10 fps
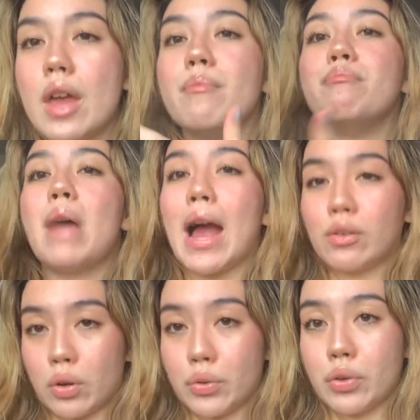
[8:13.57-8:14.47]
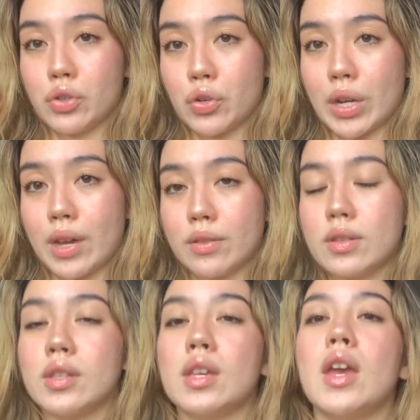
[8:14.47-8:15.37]

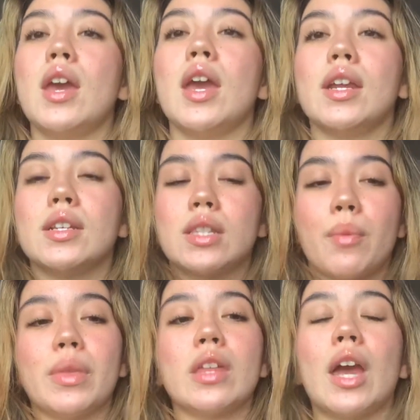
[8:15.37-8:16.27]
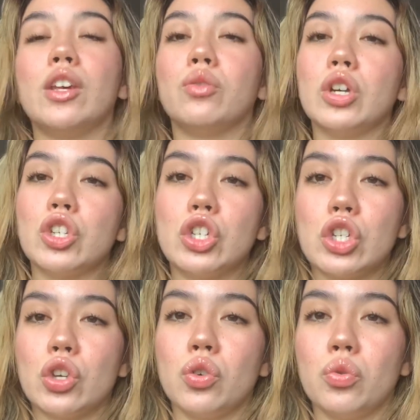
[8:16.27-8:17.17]
macronutrients. It is something that you can
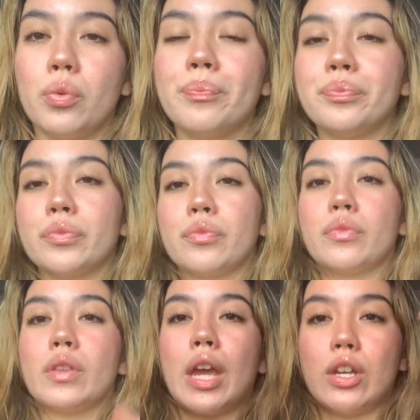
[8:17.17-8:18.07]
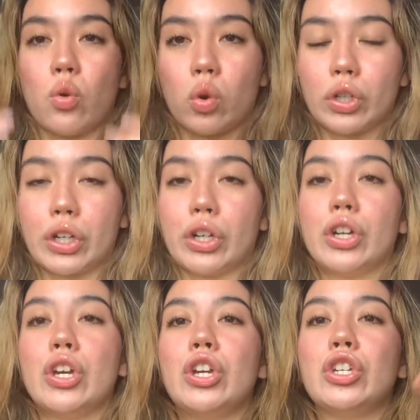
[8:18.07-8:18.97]
do in order
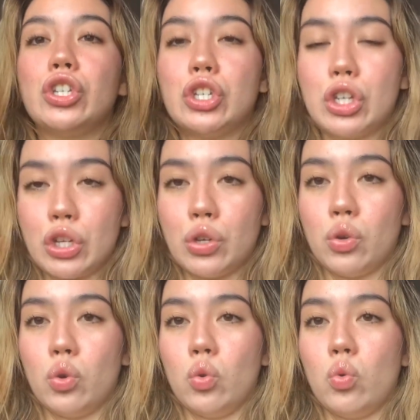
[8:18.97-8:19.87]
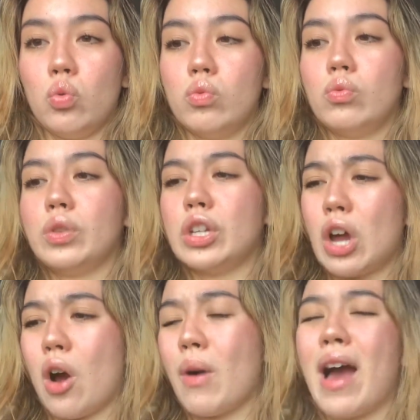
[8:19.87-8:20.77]
to,
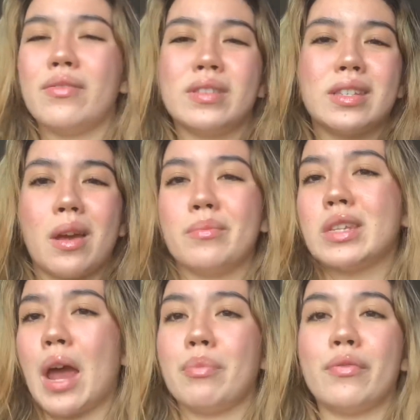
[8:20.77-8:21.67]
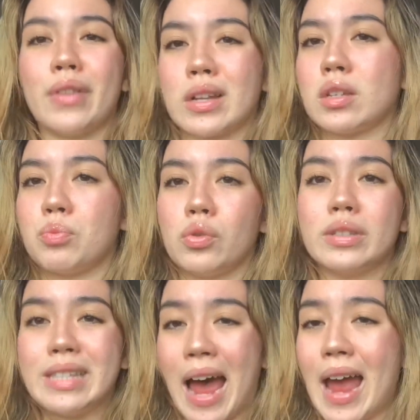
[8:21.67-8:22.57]
have some type of flexible
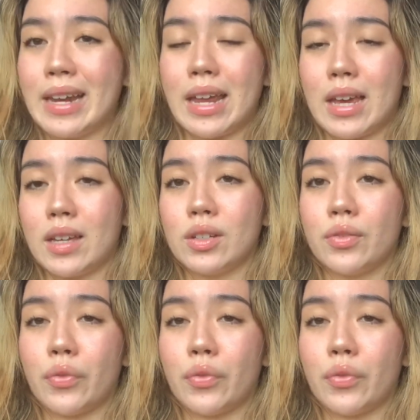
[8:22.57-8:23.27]
dieting for